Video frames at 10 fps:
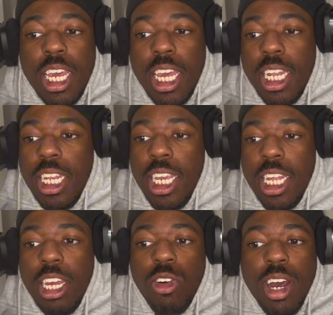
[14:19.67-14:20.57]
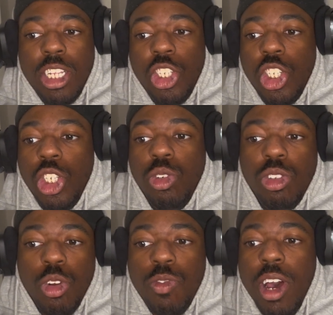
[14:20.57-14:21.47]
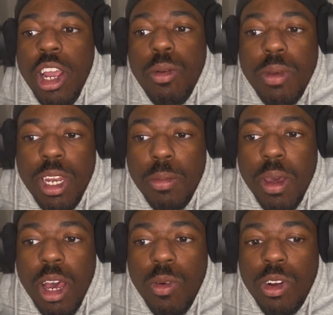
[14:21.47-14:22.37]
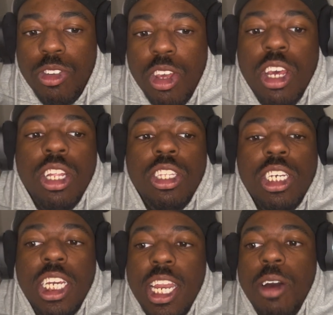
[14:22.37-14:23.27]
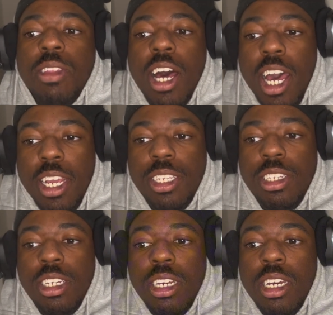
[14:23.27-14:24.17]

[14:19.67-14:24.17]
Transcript: and then they're gonna have to just use their fire bending powers to get out the ice,